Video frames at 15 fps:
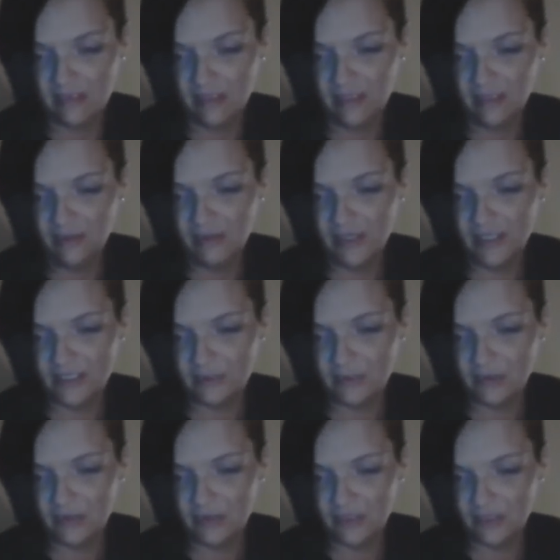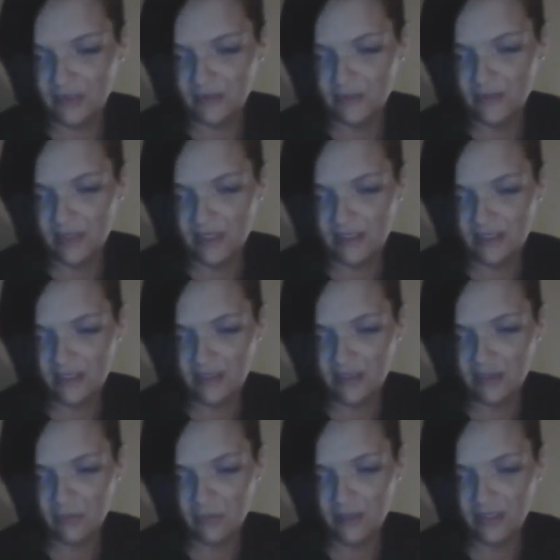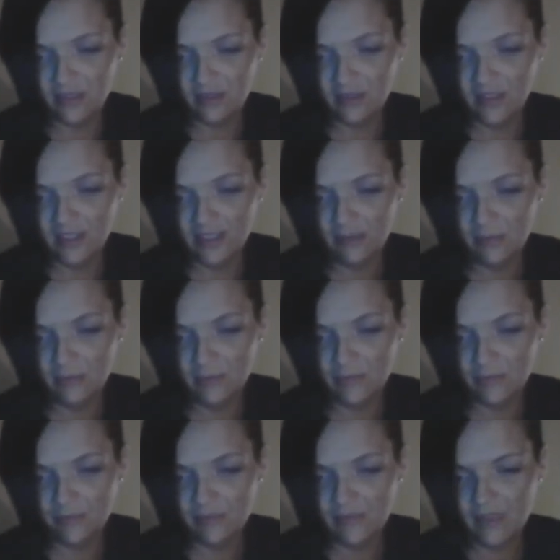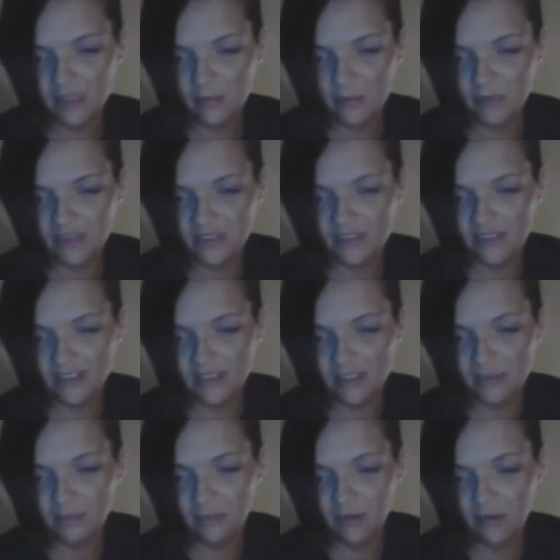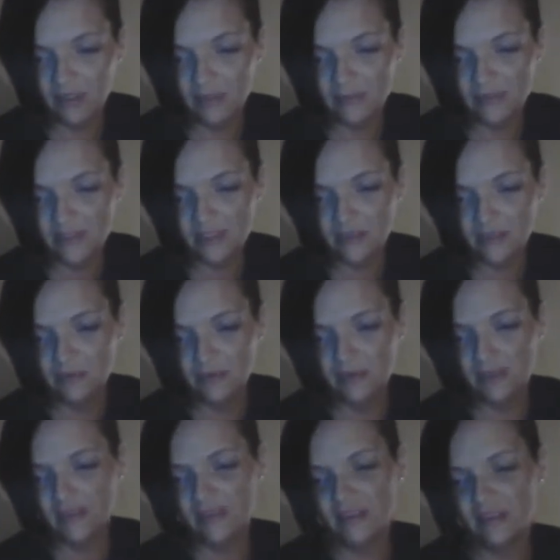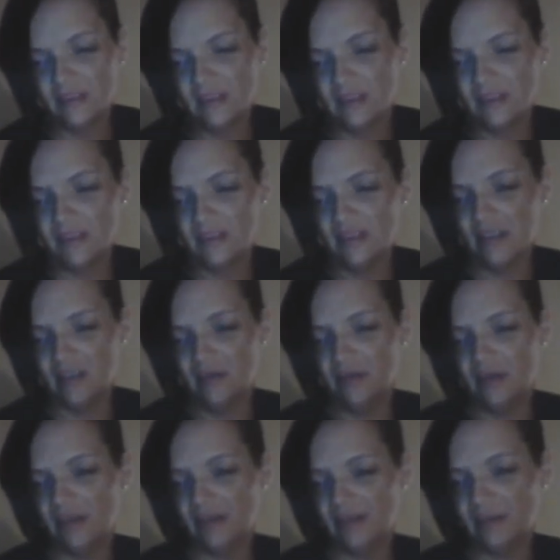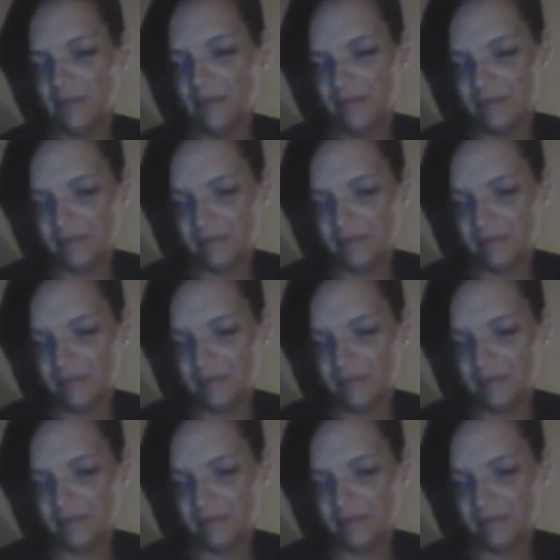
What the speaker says: Legal experts are divided on whether a president can pardon himself. Okay.